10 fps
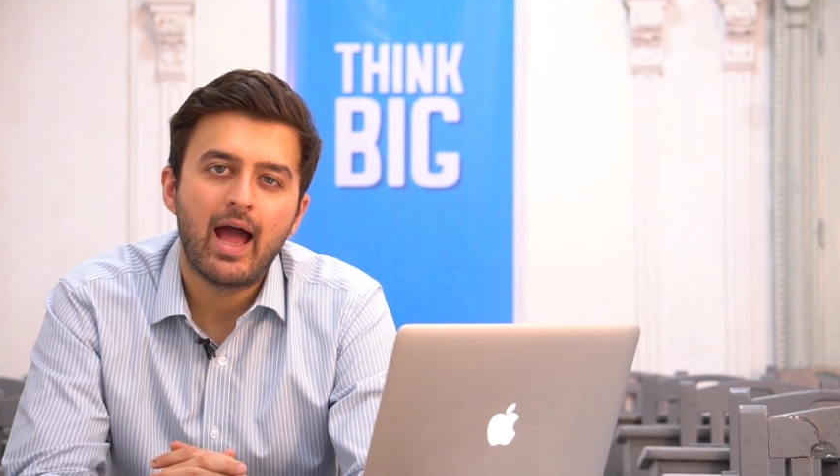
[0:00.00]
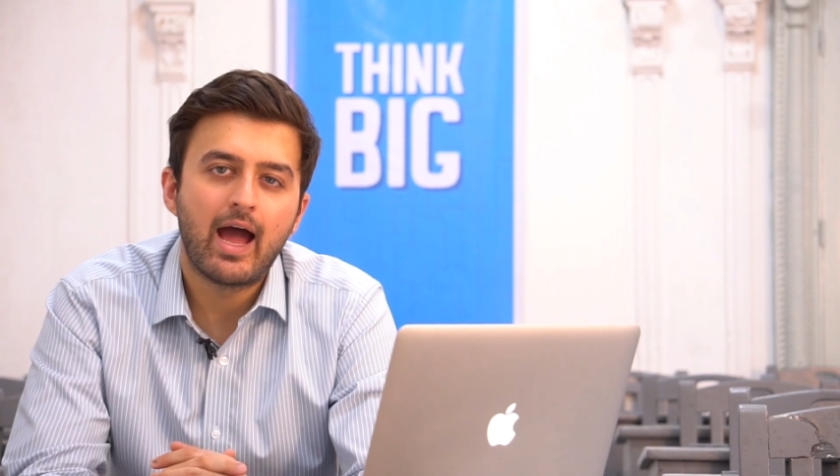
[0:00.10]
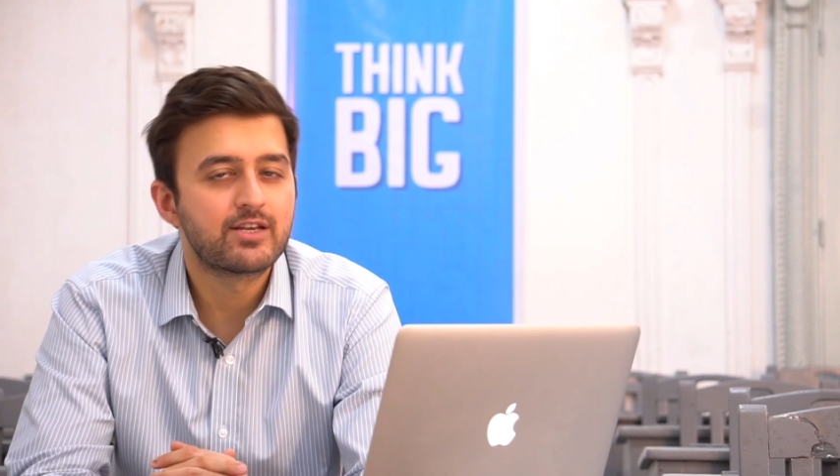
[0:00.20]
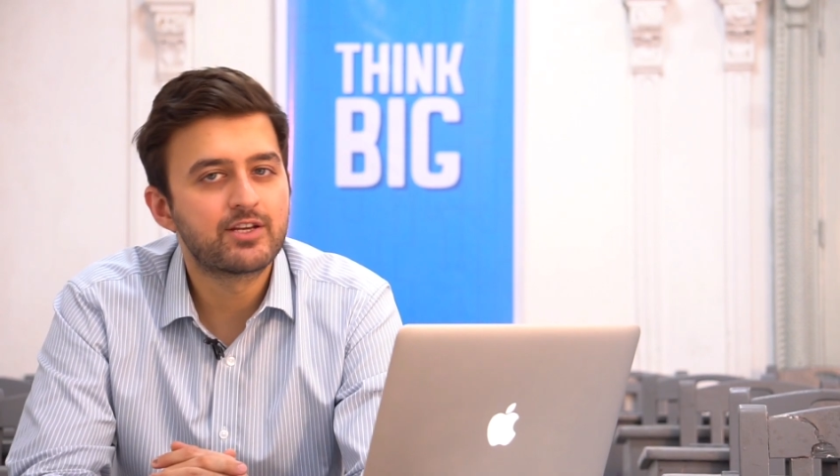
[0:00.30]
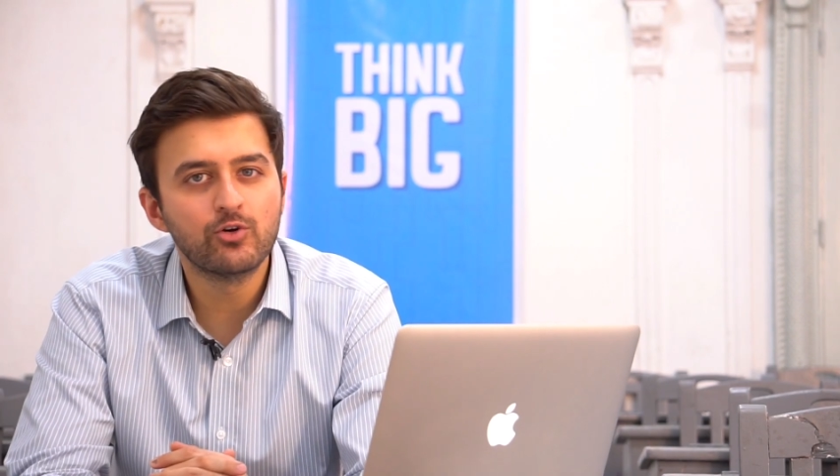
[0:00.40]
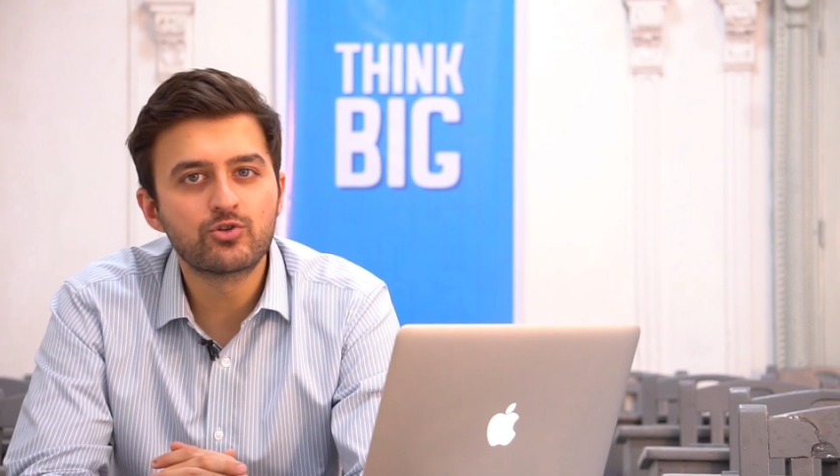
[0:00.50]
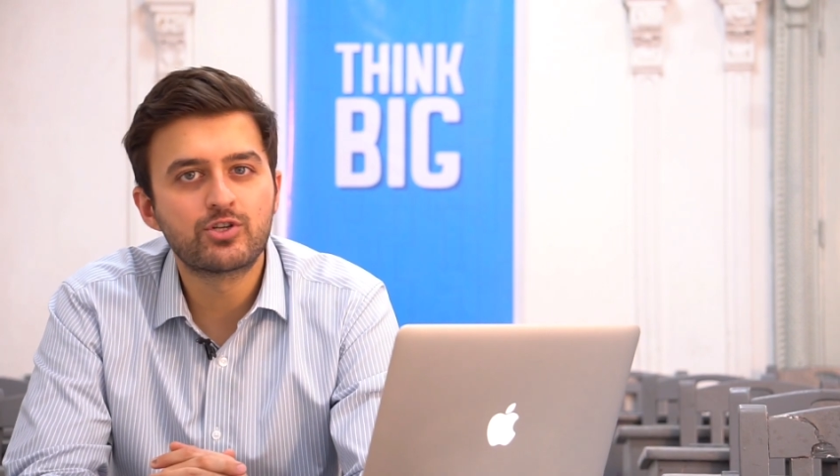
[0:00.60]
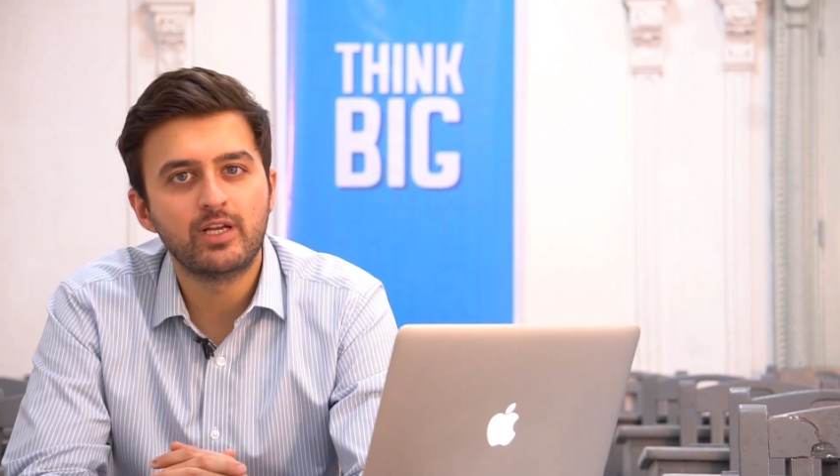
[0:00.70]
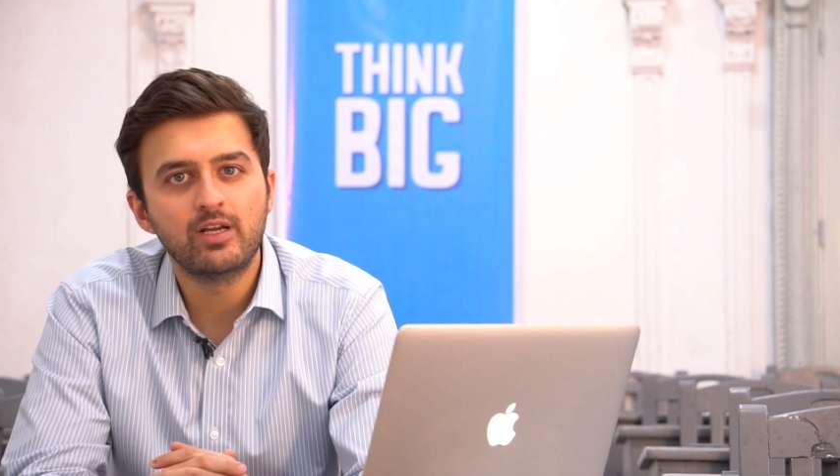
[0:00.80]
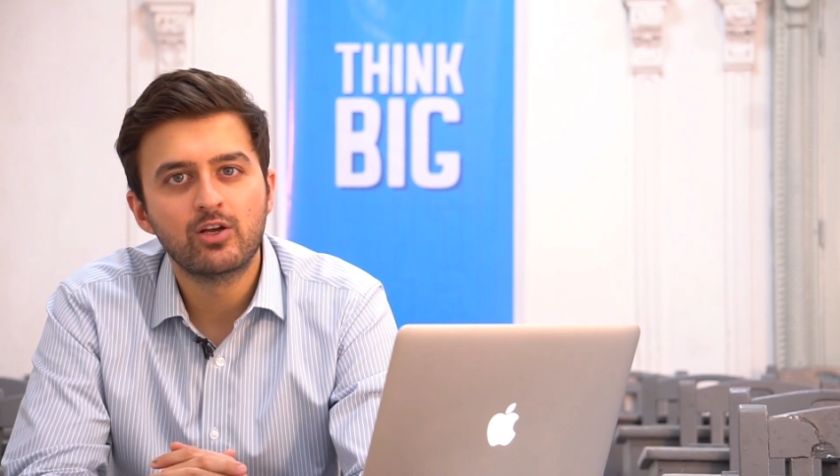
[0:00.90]
At TOT,
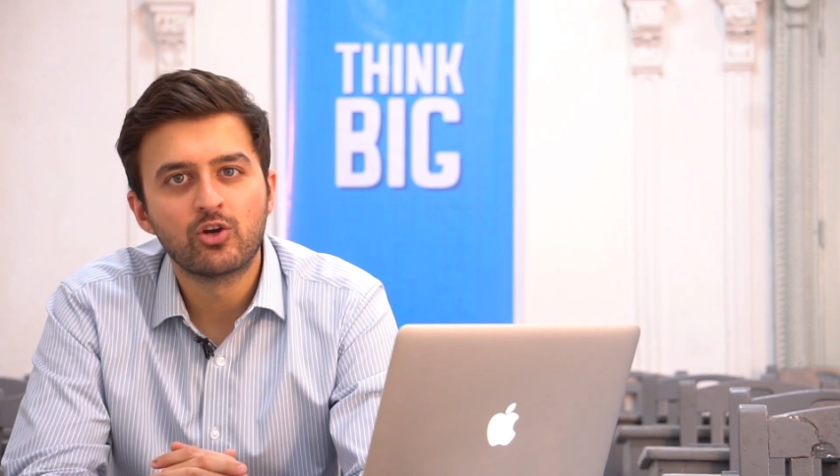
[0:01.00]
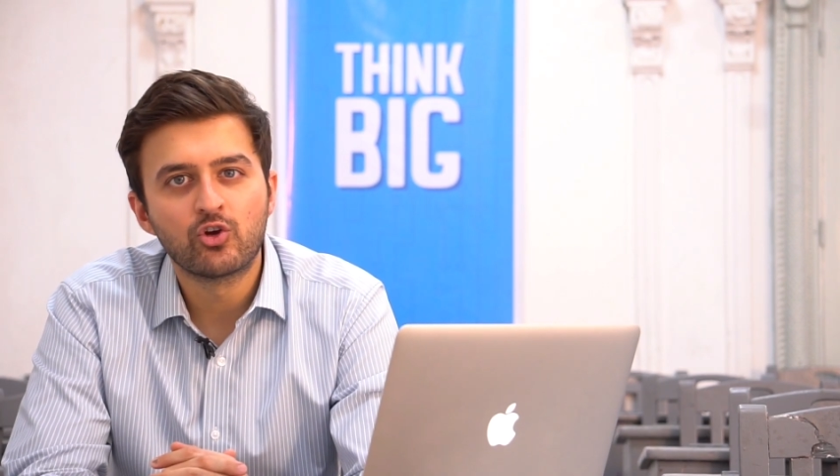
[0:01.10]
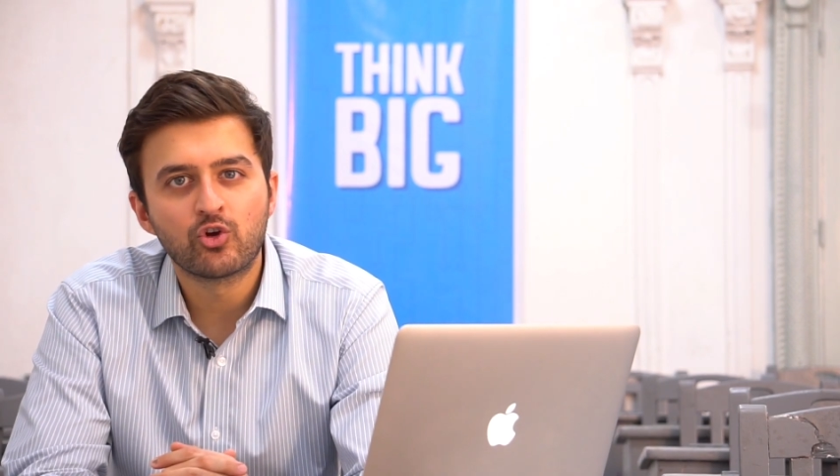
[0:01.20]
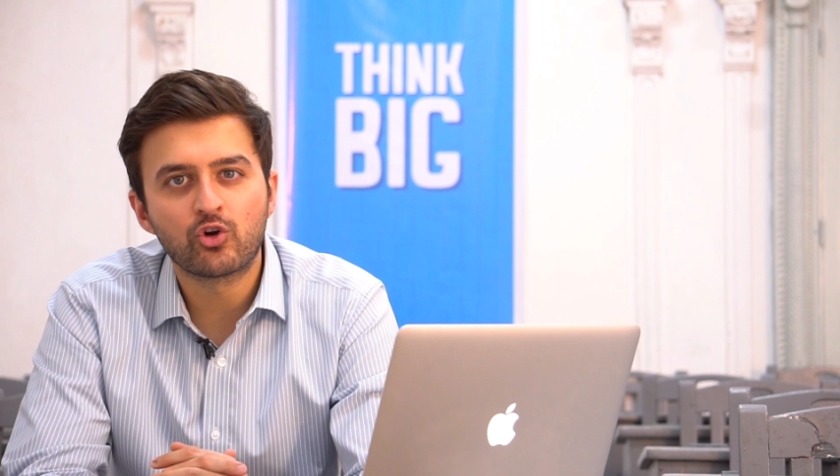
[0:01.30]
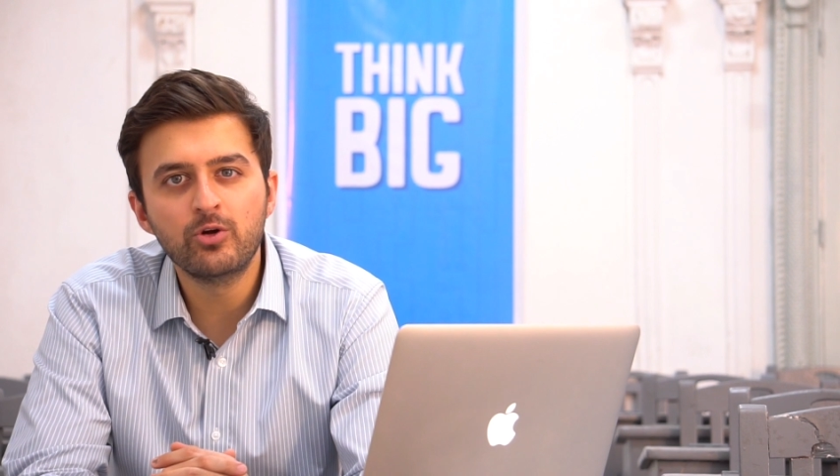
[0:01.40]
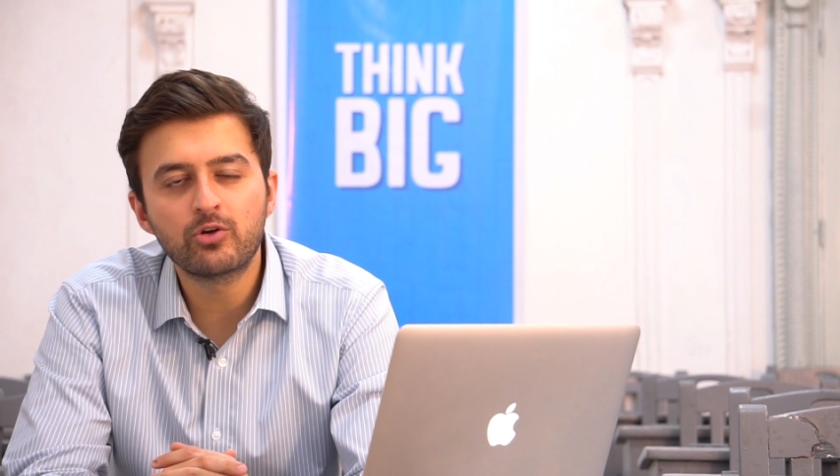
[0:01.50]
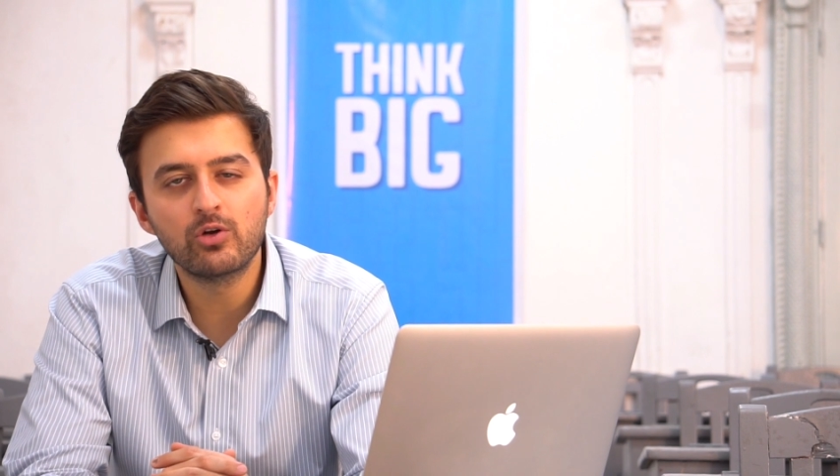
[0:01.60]
you're going